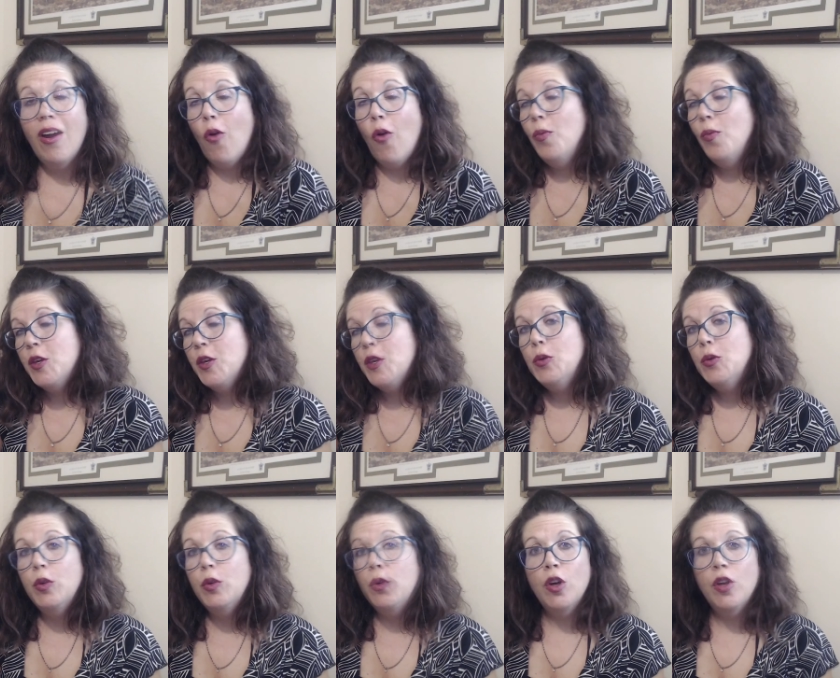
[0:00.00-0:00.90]
Only you
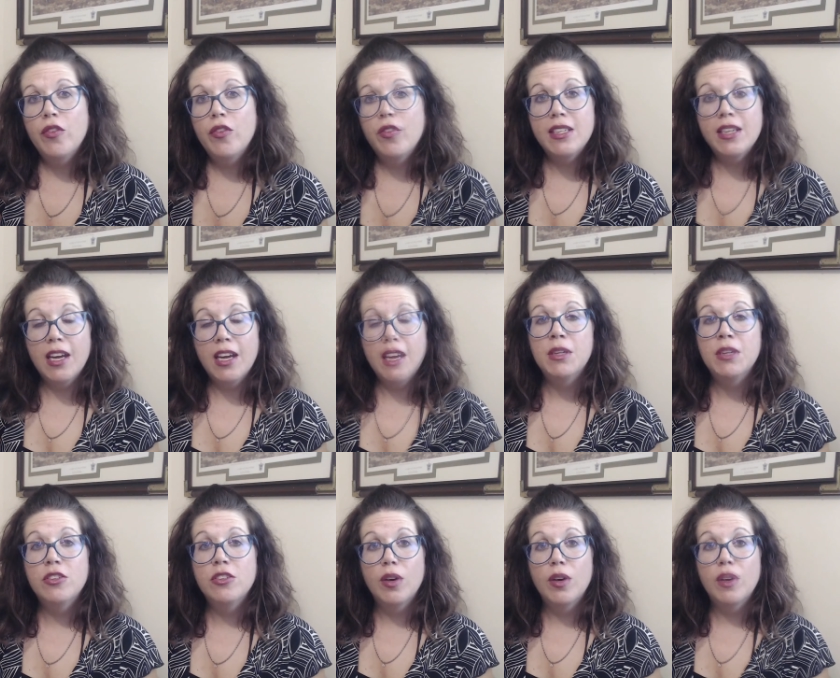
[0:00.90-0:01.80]
will know if the timing
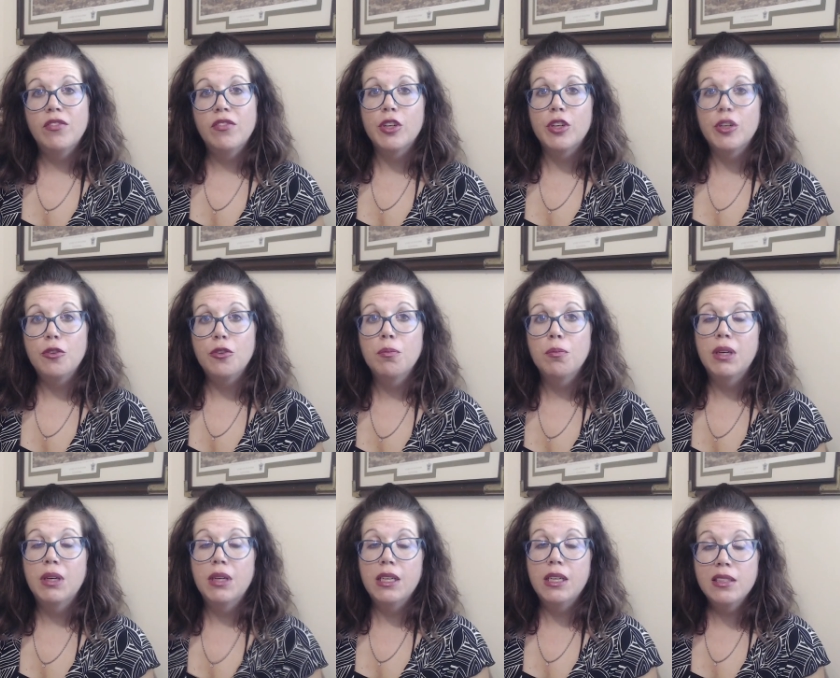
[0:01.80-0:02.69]
is right for you,
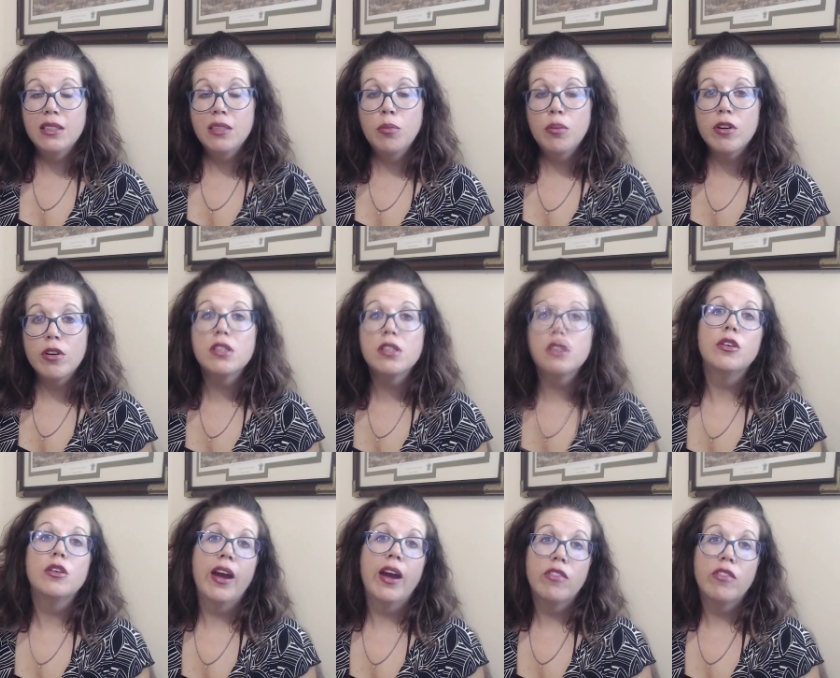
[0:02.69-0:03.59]
but it is important
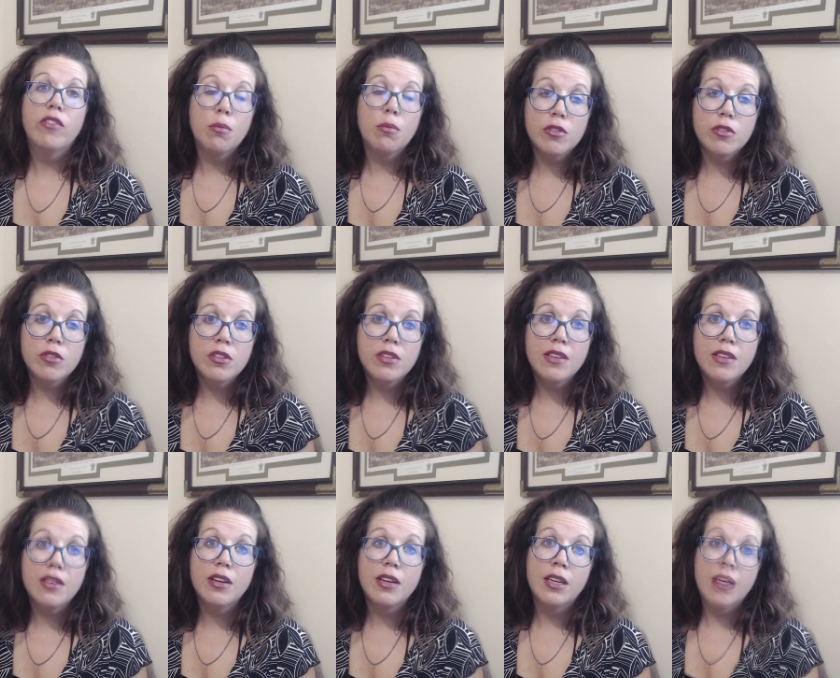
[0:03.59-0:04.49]
to have an emergency
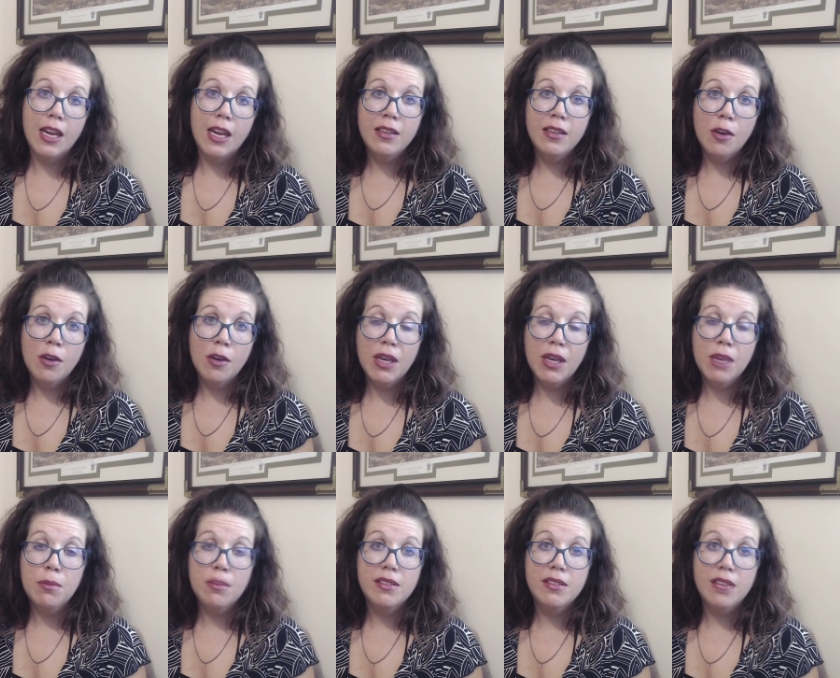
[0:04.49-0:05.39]
fund and a down
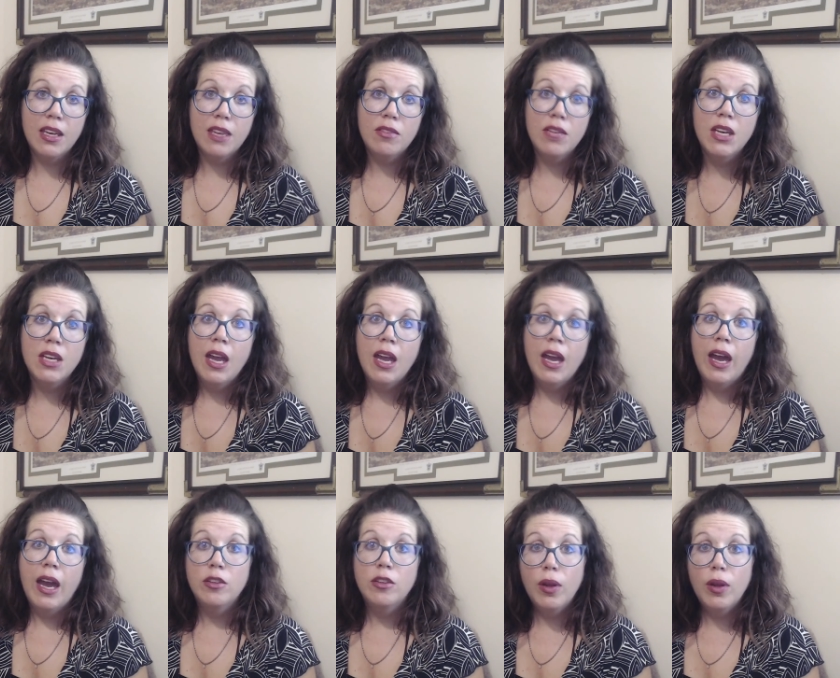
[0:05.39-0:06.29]
payment saved,
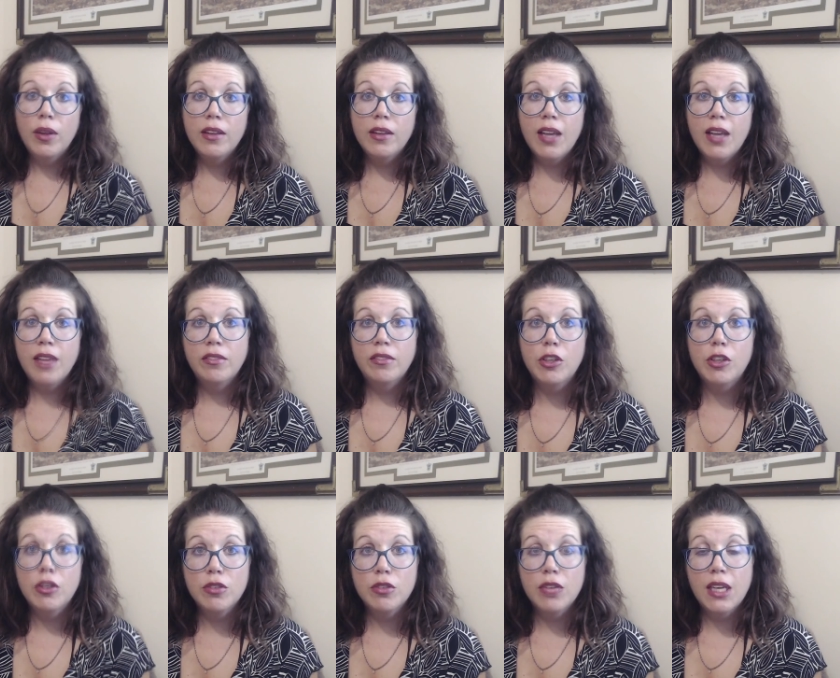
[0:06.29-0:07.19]
as well as have
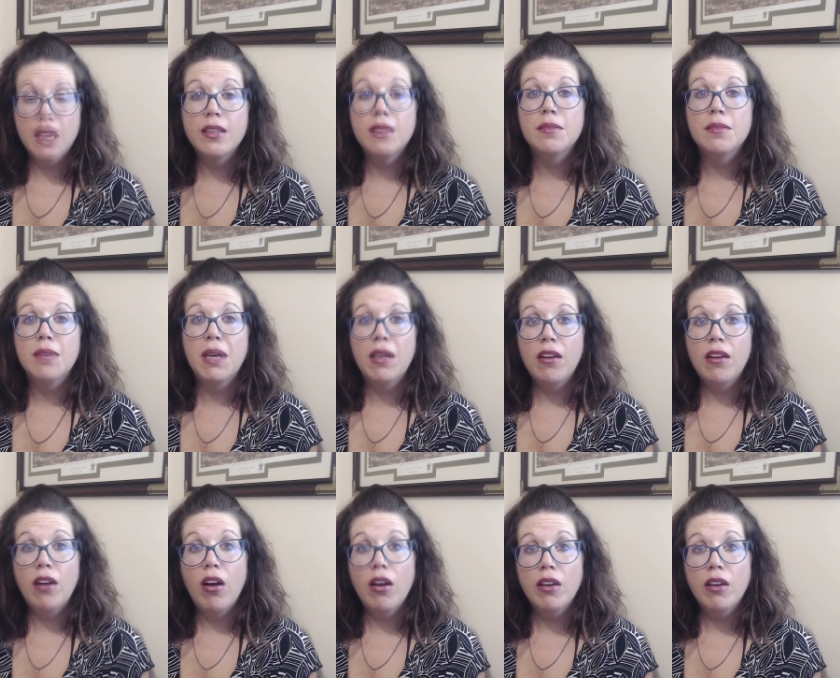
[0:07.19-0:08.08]
your debt paid
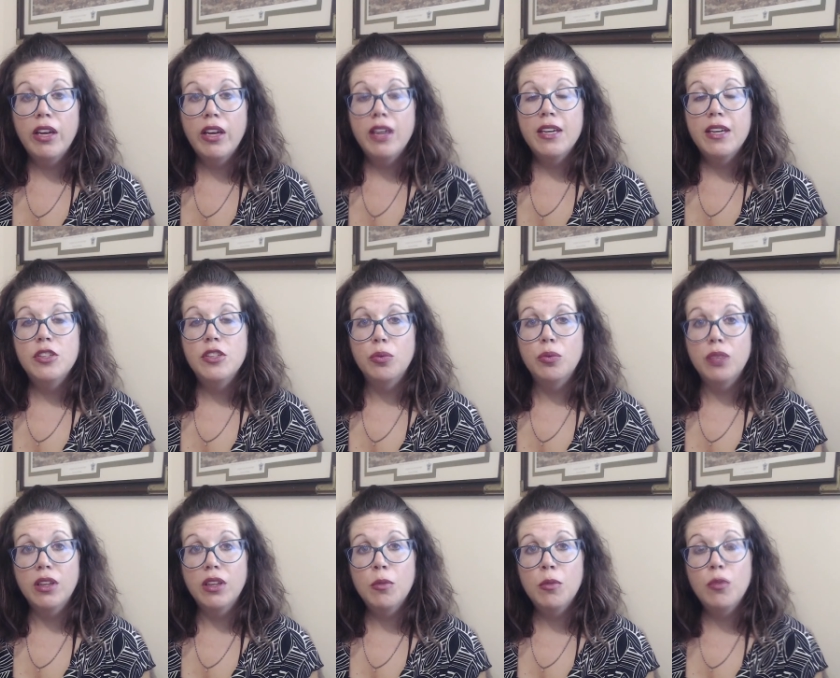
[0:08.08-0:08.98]
off to
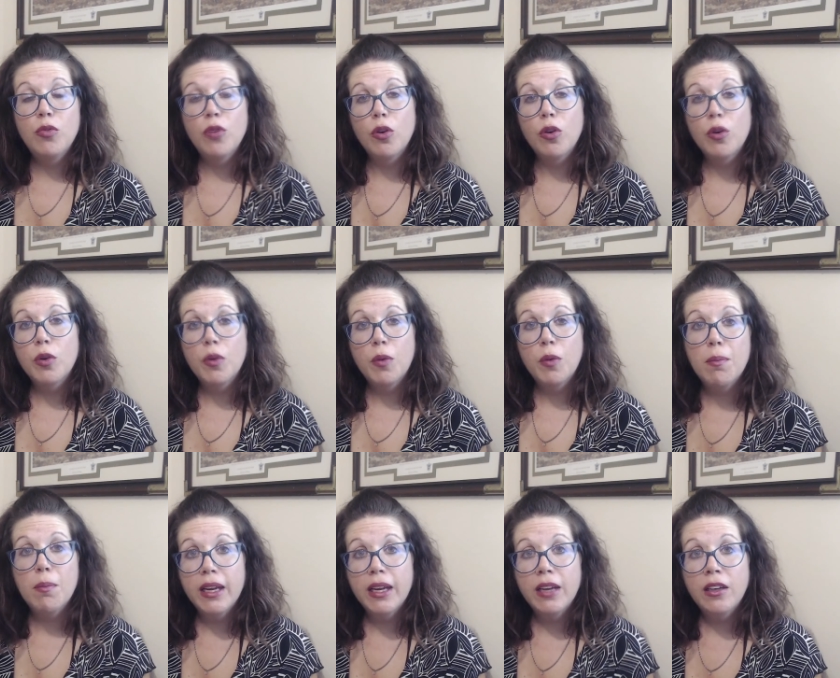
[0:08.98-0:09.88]
really move forward with
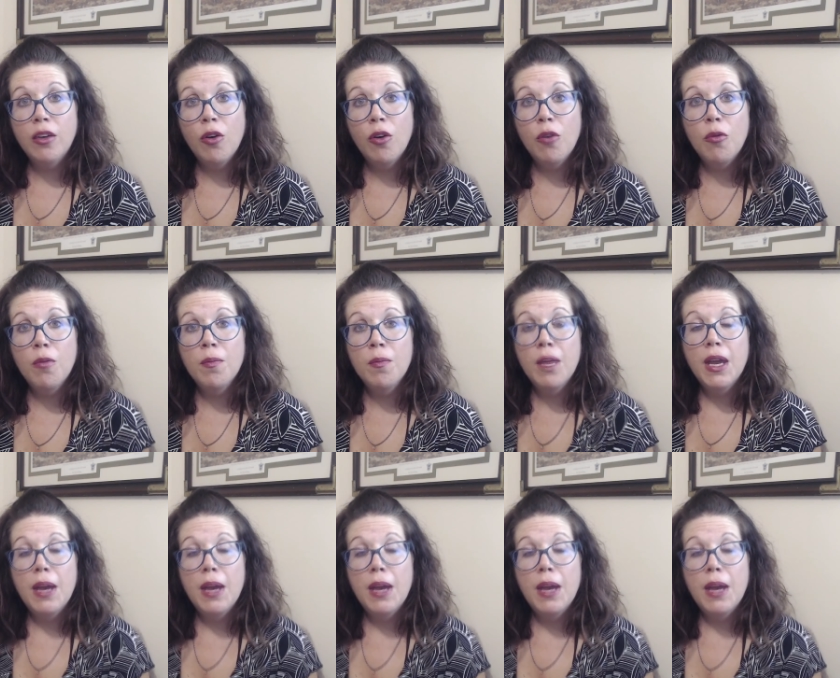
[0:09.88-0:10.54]
buying a home.